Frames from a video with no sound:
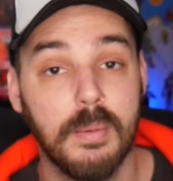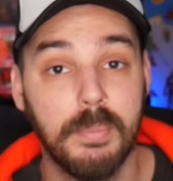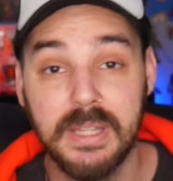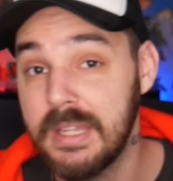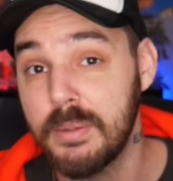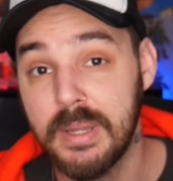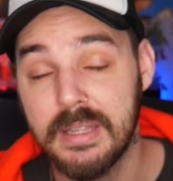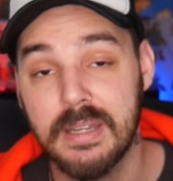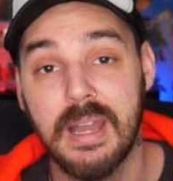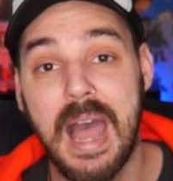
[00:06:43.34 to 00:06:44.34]
But
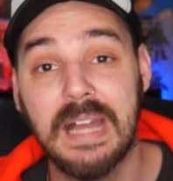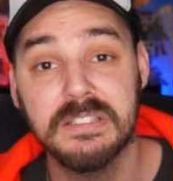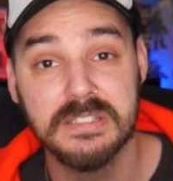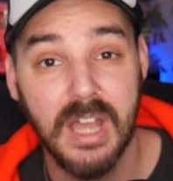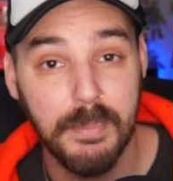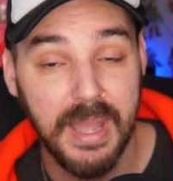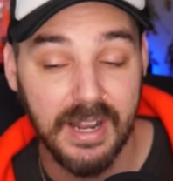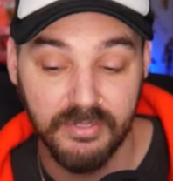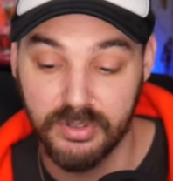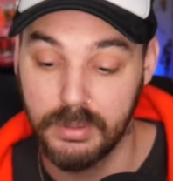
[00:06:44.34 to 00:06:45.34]
anyway, I just got
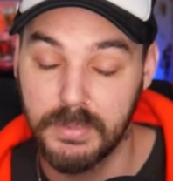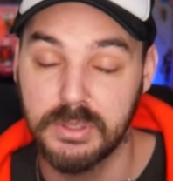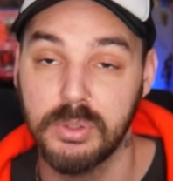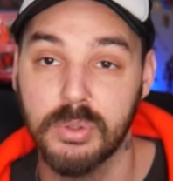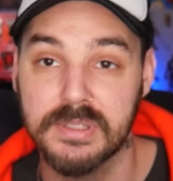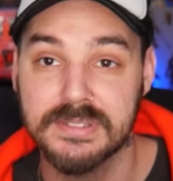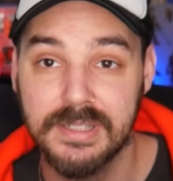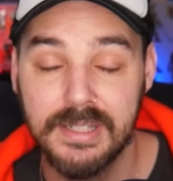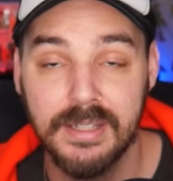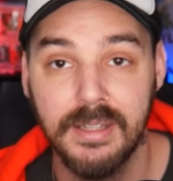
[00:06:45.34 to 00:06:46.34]
back from New York
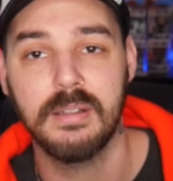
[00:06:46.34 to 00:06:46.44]
City.